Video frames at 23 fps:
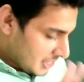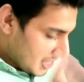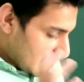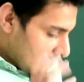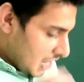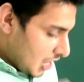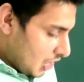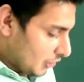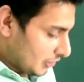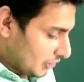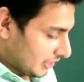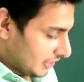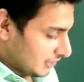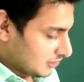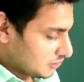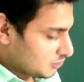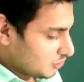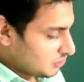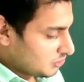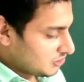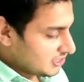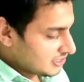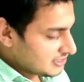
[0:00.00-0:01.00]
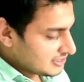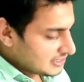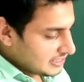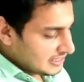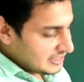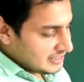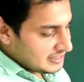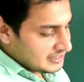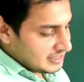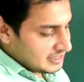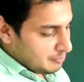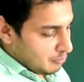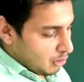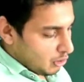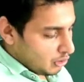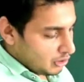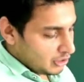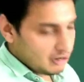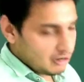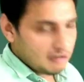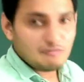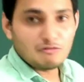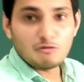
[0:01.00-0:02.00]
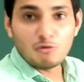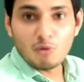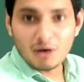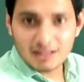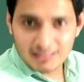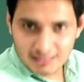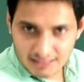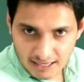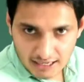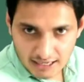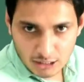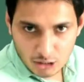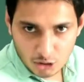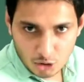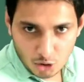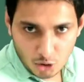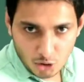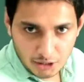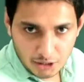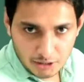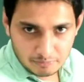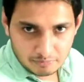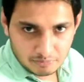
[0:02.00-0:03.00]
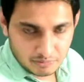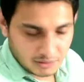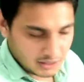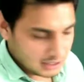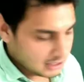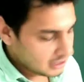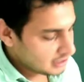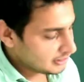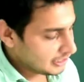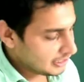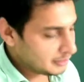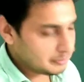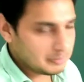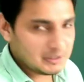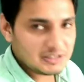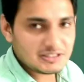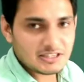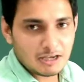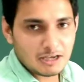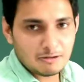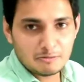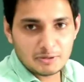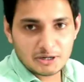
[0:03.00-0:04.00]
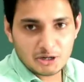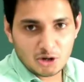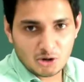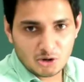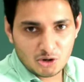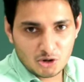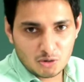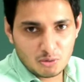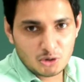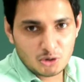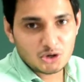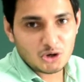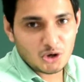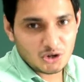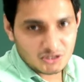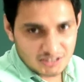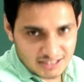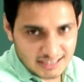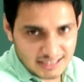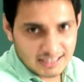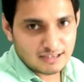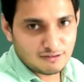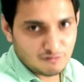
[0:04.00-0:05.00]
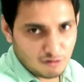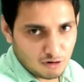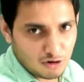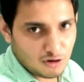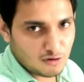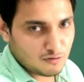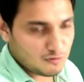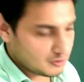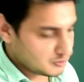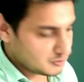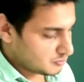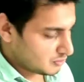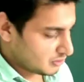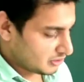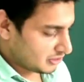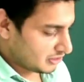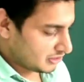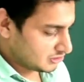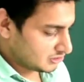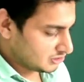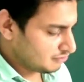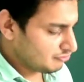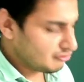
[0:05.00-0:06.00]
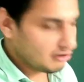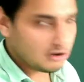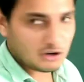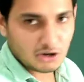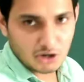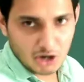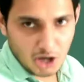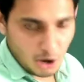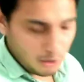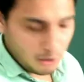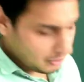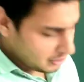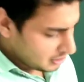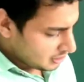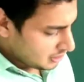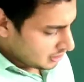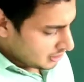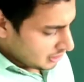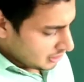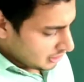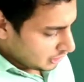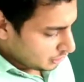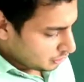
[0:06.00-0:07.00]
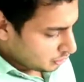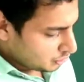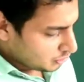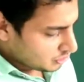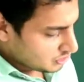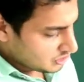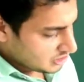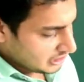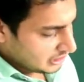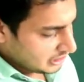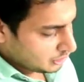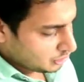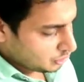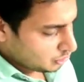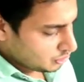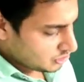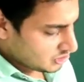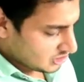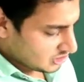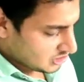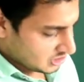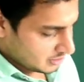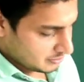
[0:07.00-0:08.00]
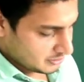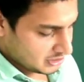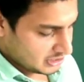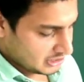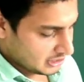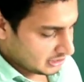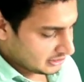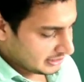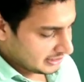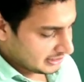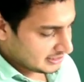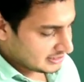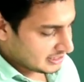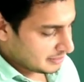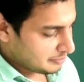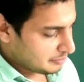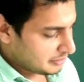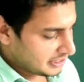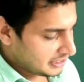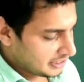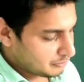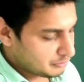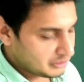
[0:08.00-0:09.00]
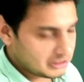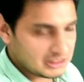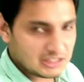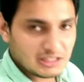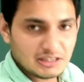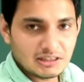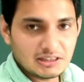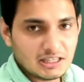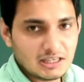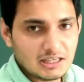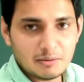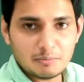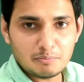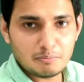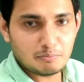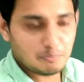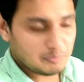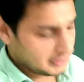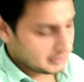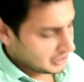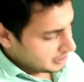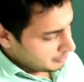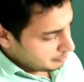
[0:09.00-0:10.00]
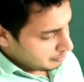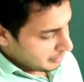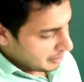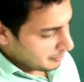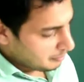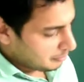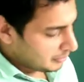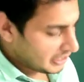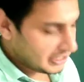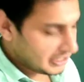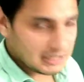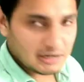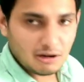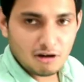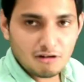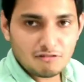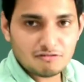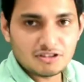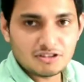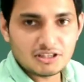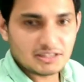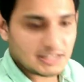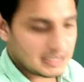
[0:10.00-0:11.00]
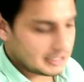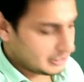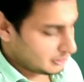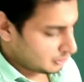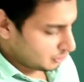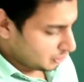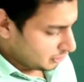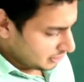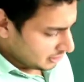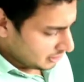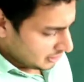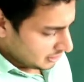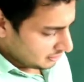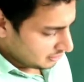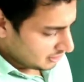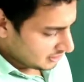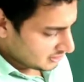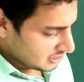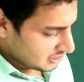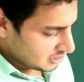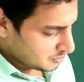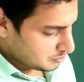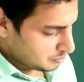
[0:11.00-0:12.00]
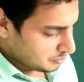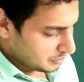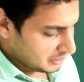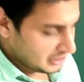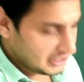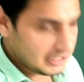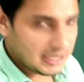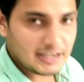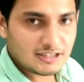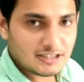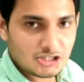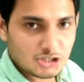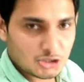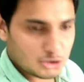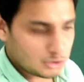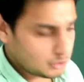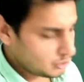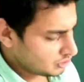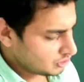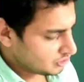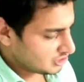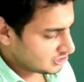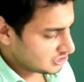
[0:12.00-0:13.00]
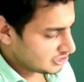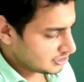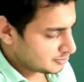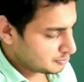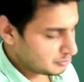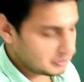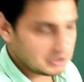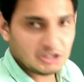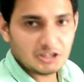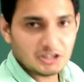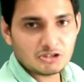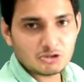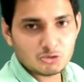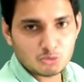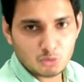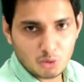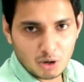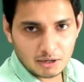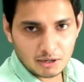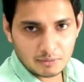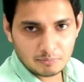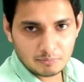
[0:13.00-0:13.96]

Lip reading: Okay, so this is the model of one thylakoid. That means I will be talking about non-cyclic photophosphorylation for now. You could see two systems here that is embedded within the membrane of the thylakoid. This is PS2, this is PS1.